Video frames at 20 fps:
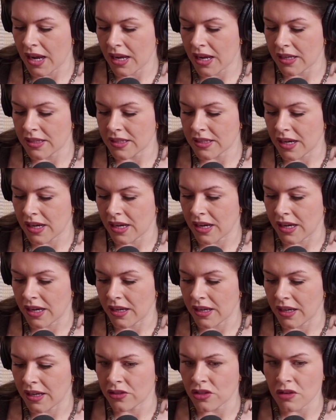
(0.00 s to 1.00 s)

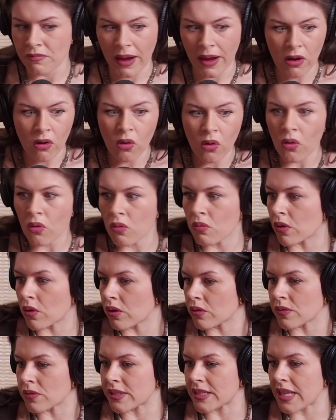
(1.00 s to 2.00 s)
so my whole
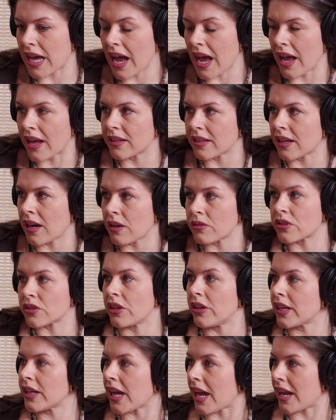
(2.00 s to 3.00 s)
world was that, and I was
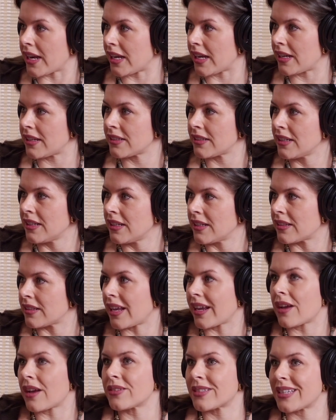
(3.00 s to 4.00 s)
good at it.
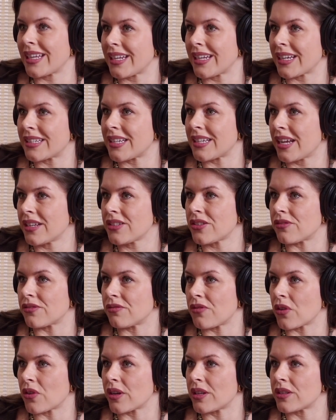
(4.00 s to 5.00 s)
Like I was getting attention
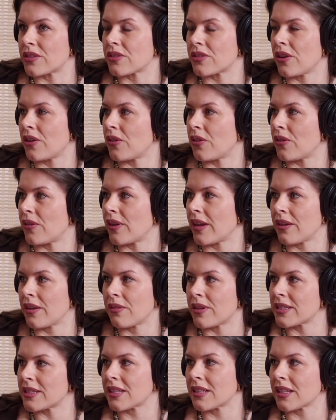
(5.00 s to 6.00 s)
for it. So it
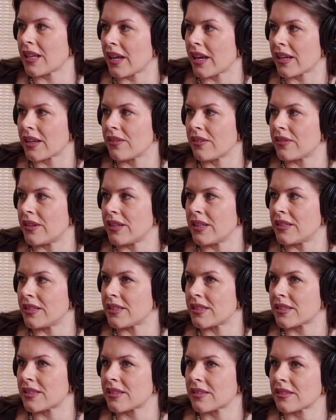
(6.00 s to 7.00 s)
wasn't like it
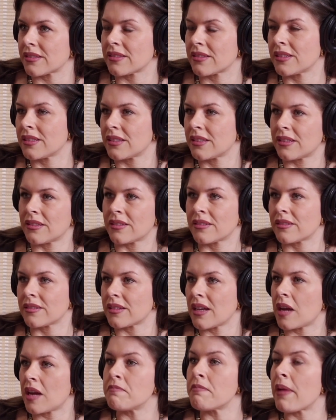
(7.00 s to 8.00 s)
was
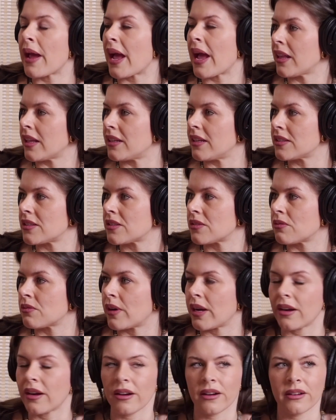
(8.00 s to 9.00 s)
unbalanced
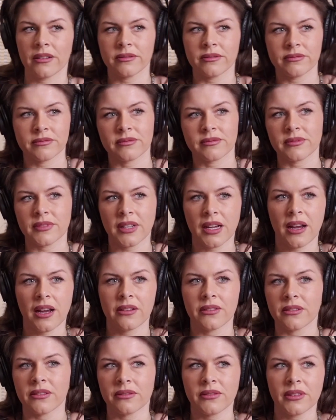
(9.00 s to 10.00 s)
where I,
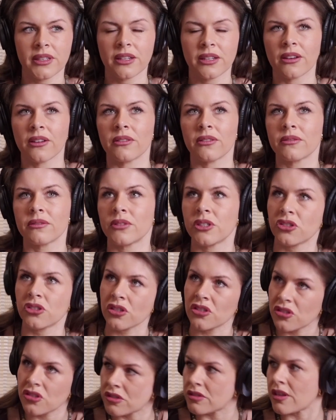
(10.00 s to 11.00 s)
was
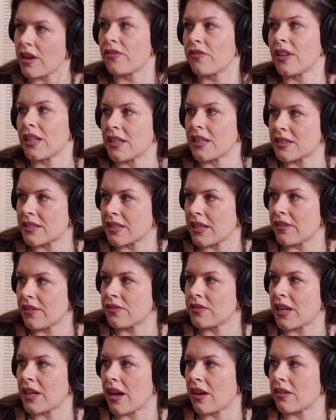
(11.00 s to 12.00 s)
just stuffing this
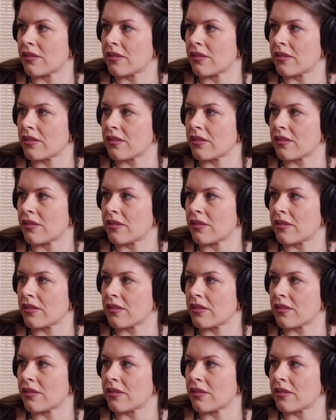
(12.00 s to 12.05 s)
gift down.